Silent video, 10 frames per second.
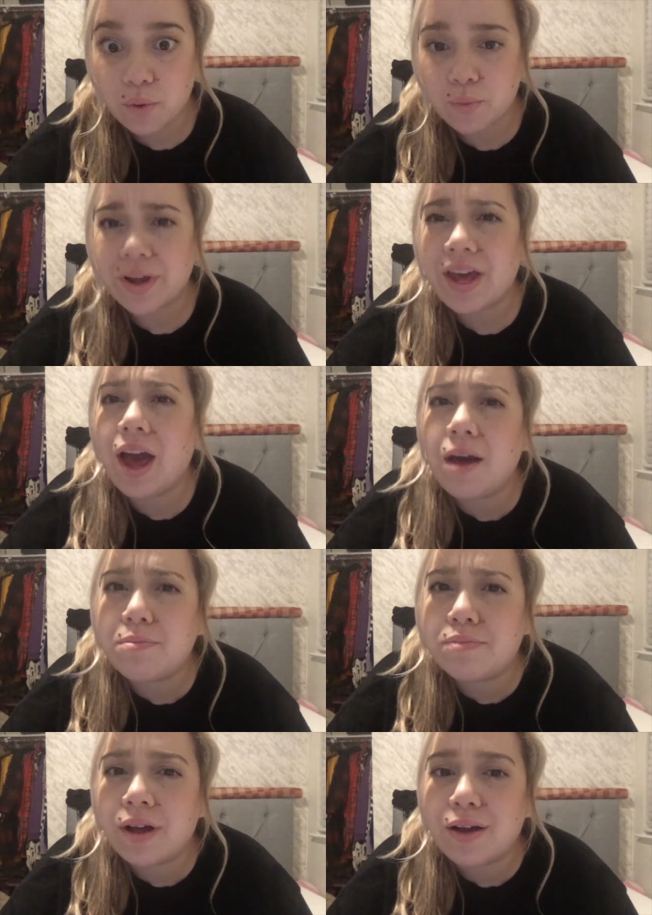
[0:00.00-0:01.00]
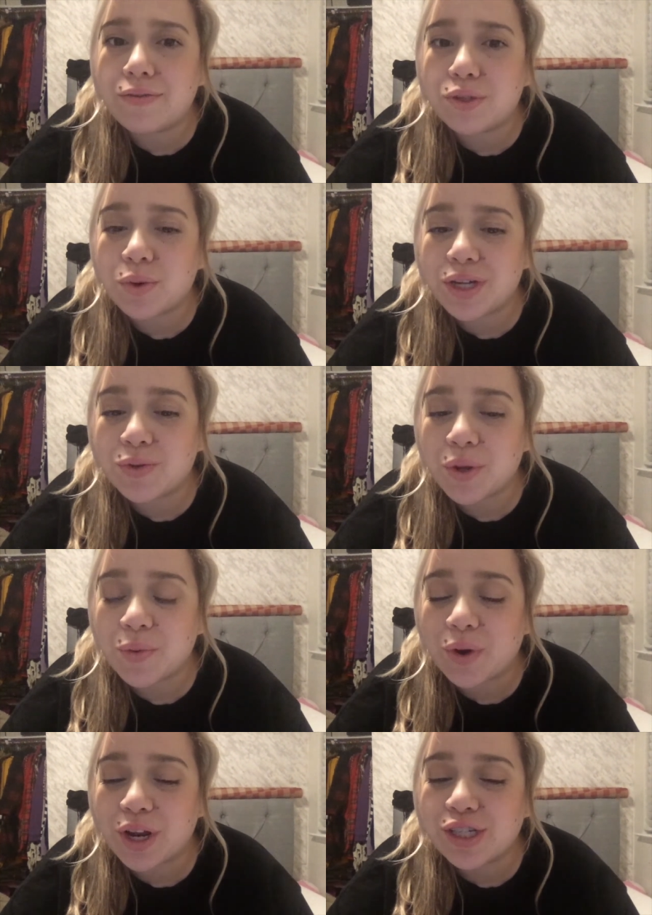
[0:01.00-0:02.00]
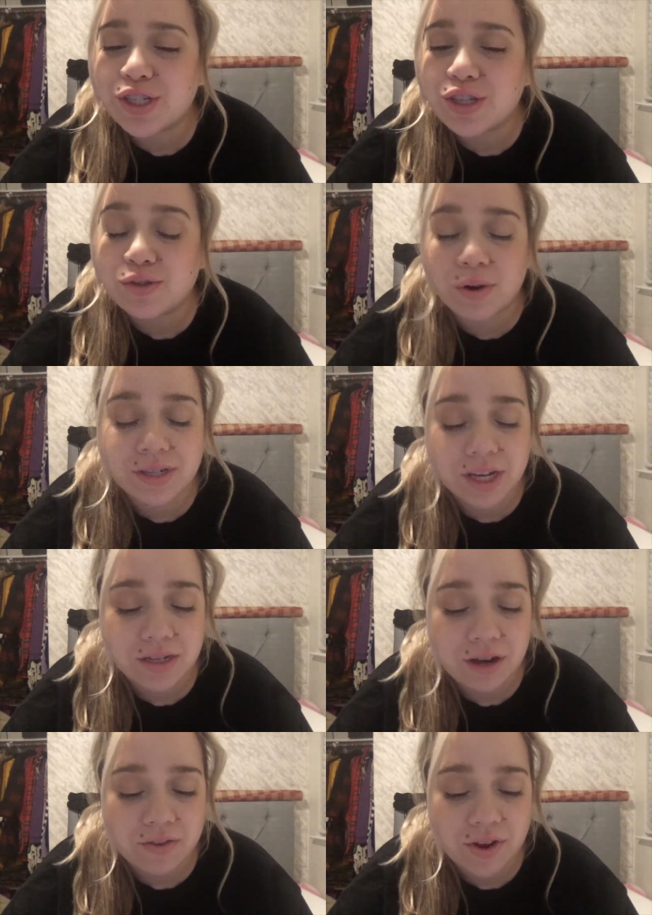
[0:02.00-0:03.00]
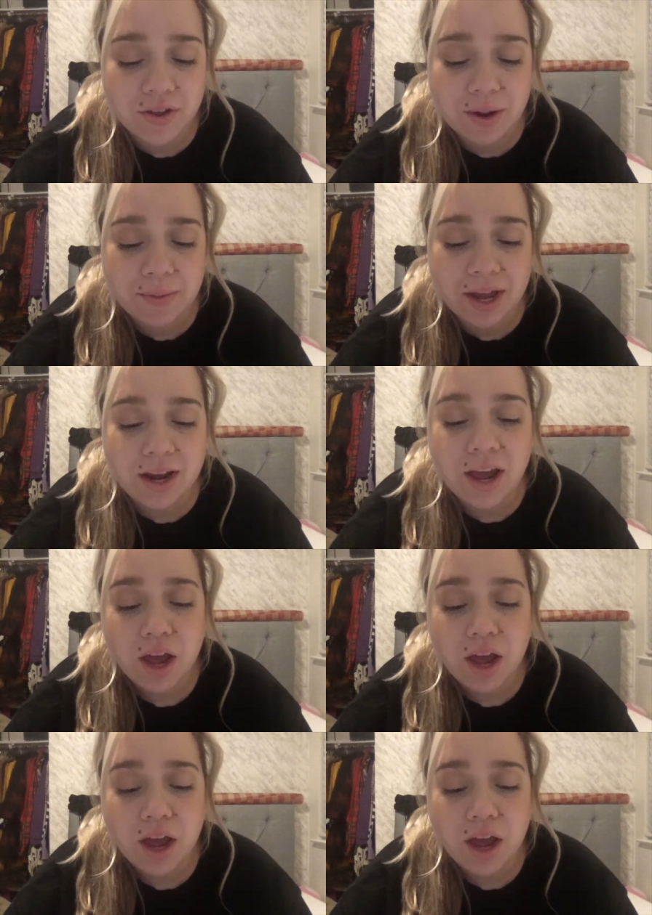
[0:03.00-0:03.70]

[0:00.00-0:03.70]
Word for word: recap of 2021. It's just a short TikTok video that I made.